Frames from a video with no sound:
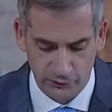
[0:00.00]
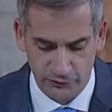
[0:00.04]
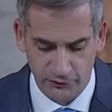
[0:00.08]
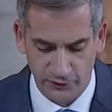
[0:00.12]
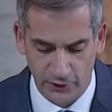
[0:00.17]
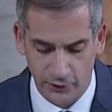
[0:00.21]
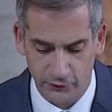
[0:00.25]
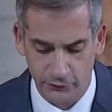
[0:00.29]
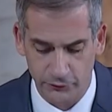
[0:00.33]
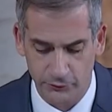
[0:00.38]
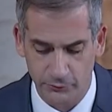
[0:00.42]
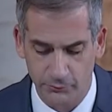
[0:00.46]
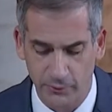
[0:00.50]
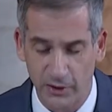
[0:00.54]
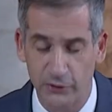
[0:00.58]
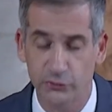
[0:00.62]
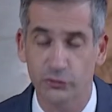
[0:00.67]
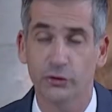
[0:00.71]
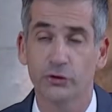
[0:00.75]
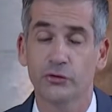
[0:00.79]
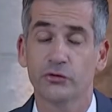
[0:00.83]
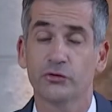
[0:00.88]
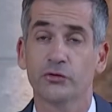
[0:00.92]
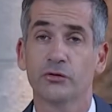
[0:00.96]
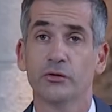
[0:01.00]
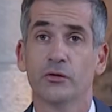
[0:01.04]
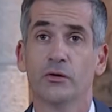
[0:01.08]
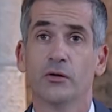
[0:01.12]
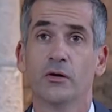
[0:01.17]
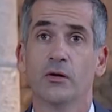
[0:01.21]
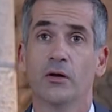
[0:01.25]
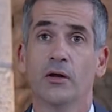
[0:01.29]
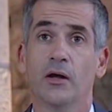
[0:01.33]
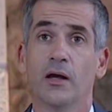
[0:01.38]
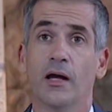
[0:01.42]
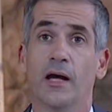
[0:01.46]
found measures
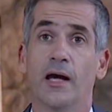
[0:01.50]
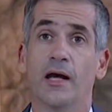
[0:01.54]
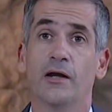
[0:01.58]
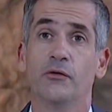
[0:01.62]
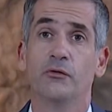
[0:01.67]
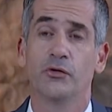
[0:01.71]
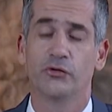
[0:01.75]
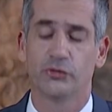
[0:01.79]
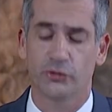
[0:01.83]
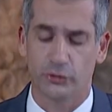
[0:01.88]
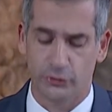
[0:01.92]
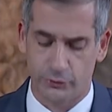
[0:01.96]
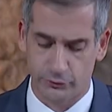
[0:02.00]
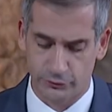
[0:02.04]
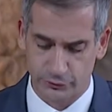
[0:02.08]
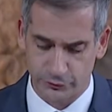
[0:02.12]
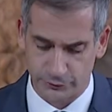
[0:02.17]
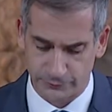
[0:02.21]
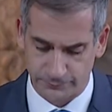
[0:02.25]
and resolve.